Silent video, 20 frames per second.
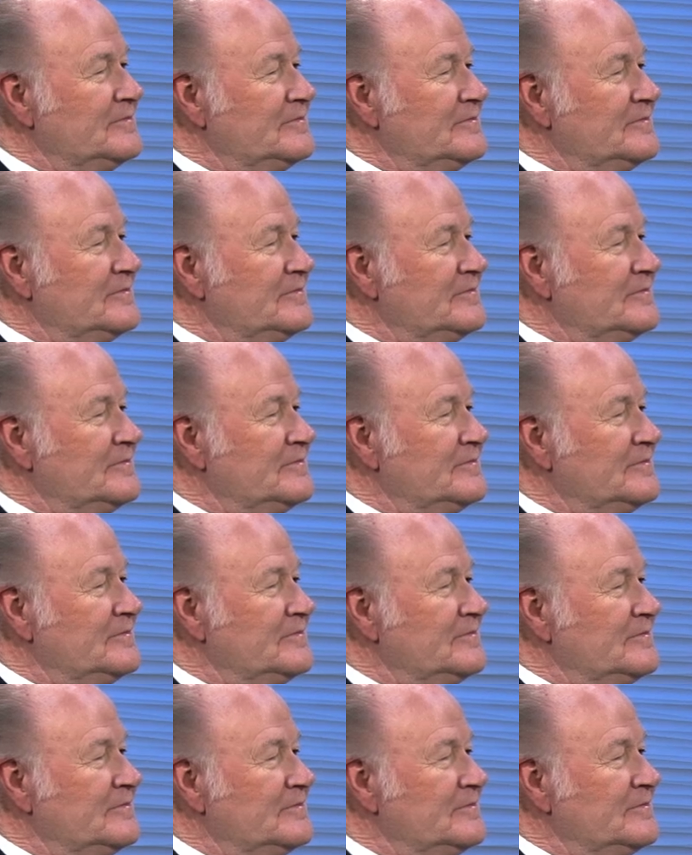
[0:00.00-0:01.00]

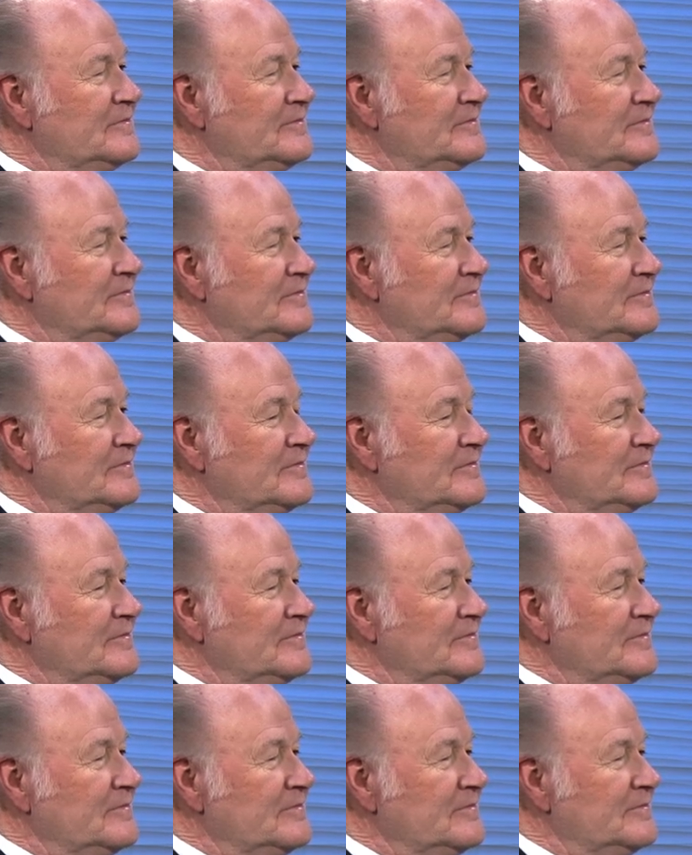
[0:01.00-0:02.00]

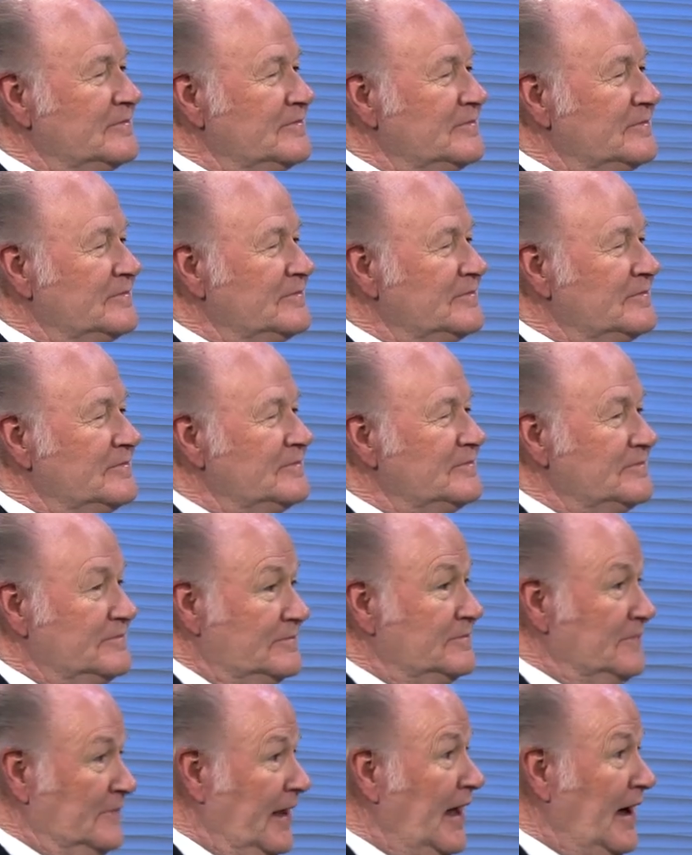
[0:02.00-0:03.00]

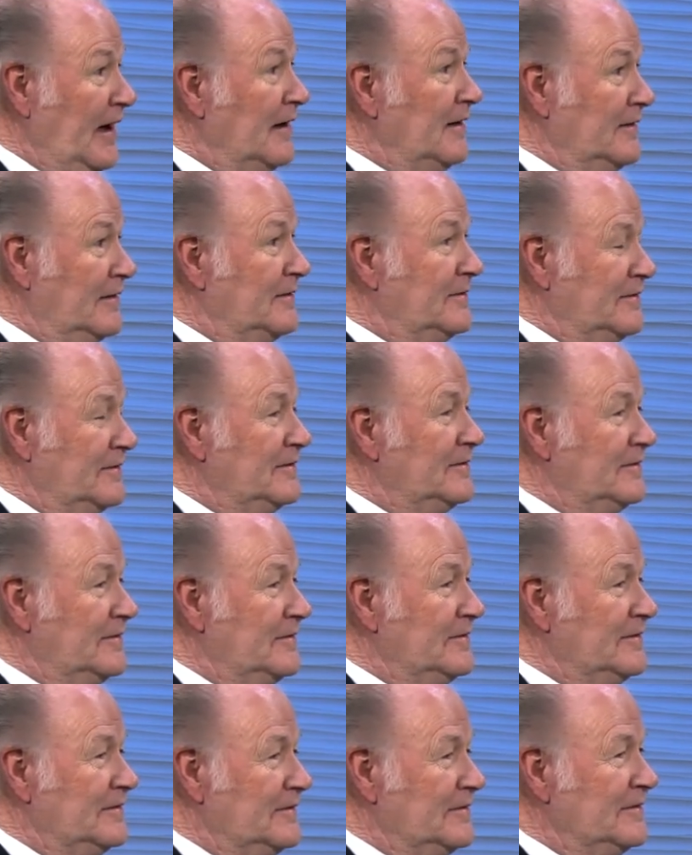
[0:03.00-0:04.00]

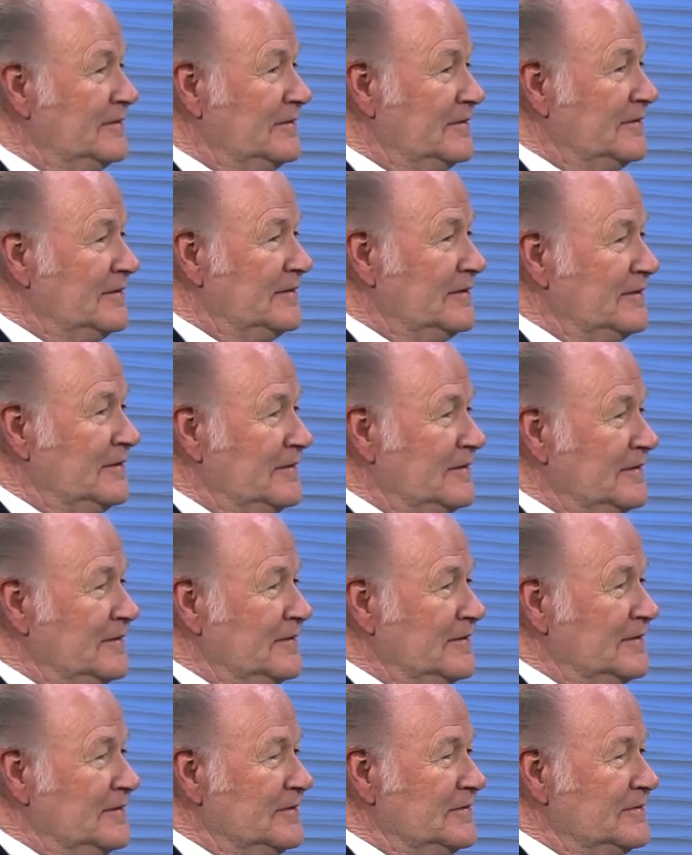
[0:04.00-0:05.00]

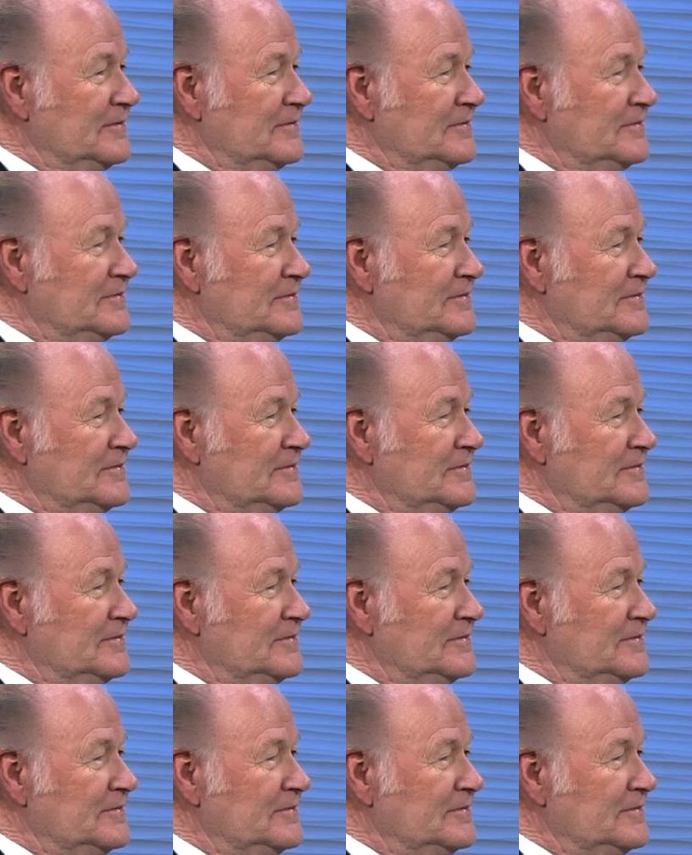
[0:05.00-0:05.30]
The person shown says nothing.